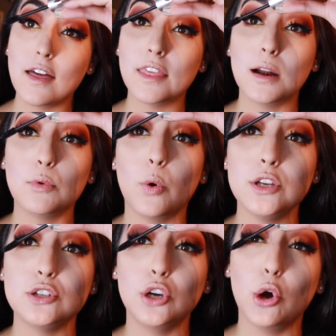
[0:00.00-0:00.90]
and then I'm
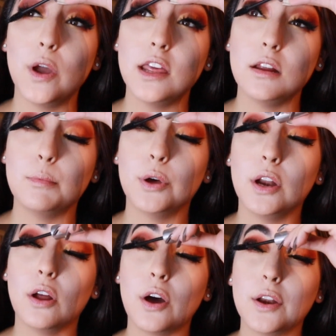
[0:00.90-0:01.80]
going to go in and
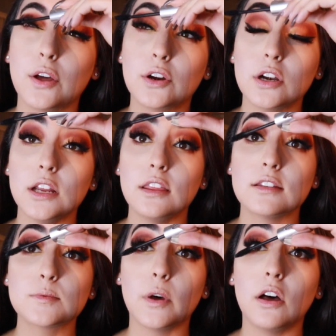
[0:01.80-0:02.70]
put it on underneath
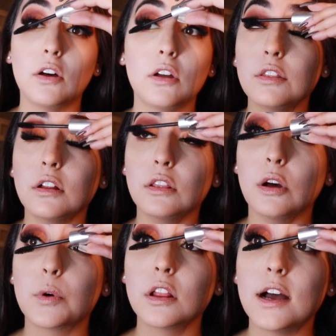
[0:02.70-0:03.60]
as well, on the
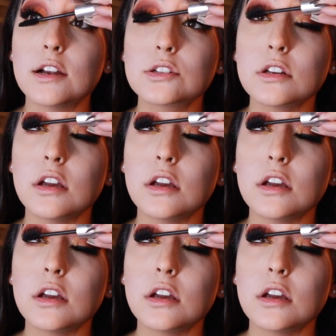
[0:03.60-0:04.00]
lower lash